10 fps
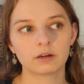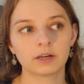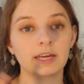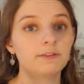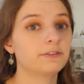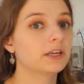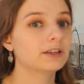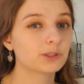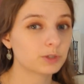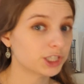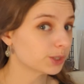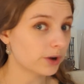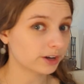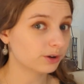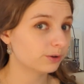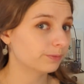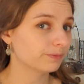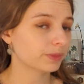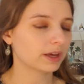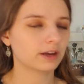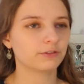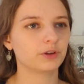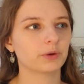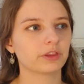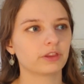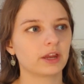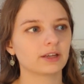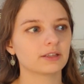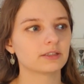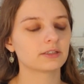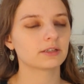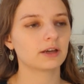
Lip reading: key figures, which is quite cool, and a few other things.